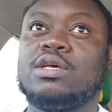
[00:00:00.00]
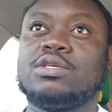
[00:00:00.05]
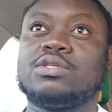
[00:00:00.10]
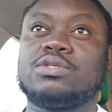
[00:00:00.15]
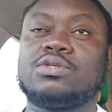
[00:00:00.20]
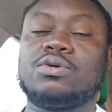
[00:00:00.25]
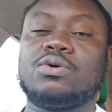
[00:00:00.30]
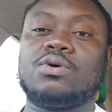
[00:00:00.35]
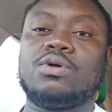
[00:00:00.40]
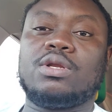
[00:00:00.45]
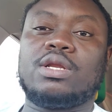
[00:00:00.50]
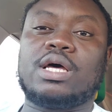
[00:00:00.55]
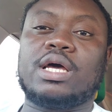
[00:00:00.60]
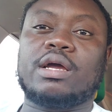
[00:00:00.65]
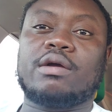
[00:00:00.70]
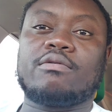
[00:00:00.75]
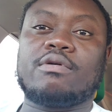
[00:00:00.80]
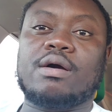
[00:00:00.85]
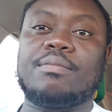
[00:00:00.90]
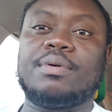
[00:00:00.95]
So
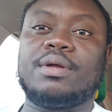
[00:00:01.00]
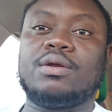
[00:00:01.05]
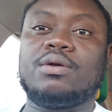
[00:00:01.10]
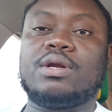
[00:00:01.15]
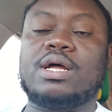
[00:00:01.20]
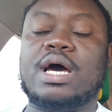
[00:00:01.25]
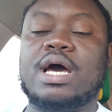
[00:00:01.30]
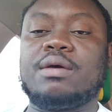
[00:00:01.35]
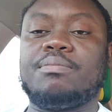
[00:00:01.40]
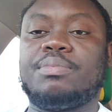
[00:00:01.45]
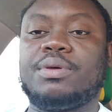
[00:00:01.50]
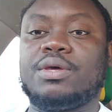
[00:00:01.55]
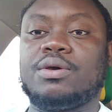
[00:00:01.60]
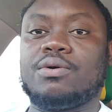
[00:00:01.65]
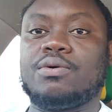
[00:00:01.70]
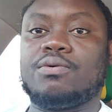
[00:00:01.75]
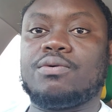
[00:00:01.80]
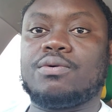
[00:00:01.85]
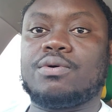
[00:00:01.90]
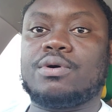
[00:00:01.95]
like Robinhood
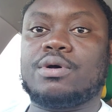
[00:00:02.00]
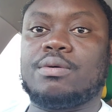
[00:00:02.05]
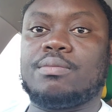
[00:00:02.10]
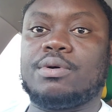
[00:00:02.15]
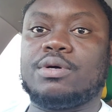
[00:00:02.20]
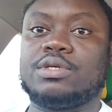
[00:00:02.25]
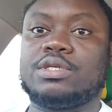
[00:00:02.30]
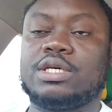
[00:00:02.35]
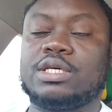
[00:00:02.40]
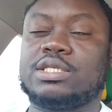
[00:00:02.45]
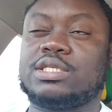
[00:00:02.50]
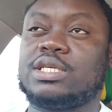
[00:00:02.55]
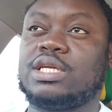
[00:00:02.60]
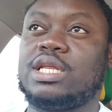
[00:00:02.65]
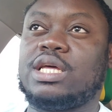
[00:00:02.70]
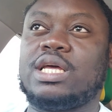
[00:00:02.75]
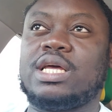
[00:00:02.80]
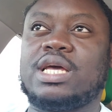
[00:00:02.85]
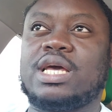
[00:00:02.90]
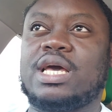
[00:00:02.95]
IPO come out
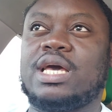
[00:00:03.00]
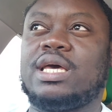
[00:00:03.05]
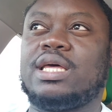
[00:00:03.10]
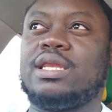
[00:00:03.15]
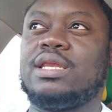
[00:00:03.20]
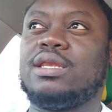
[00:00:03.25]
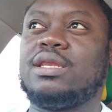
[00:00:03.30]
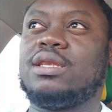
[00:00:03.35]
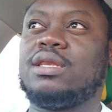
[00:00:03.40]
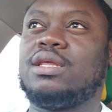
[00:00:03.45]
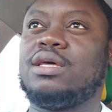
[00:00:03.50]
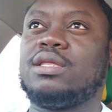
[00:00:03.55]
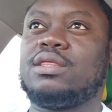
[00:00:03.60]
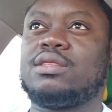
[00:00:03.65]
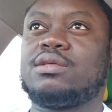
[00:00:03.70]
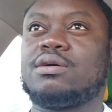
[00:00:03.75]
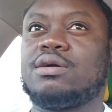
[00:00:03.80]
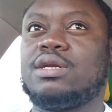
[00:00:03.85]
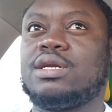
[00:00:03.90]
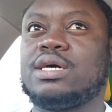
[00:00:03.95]
yesterday, and the
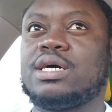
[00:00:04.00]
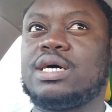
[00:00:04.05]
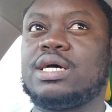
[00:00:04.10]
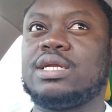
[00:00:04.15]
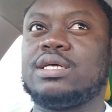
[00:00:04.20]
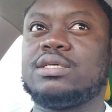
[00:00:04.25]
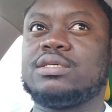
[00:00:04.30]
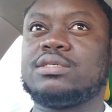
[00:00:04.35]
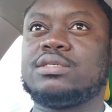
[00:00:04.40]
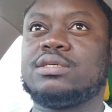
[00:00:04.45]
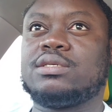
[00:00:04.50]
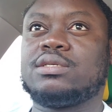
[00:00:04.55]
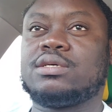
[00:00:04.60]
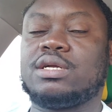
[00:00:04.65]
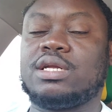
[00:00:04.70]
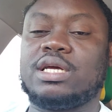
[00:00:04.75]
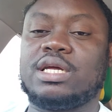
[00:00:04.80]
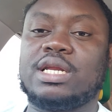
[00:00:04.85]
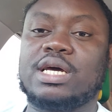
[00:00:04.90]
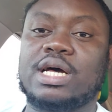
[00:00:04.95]

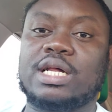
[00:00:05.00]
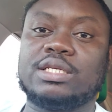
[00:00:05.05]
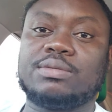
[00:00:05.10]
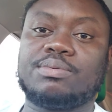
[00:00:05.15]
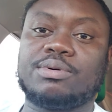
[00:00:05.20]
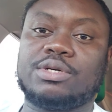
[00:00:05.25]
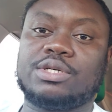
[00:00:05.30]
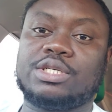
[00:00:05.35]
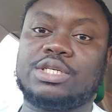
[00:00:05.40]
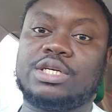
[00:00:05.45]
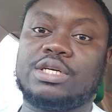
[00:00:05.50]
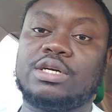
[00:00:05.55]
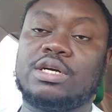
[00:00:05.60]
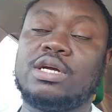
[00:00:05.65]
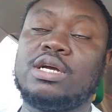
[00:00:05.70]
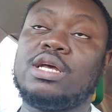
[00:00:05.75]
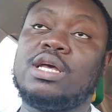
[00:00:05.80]
$38 per share,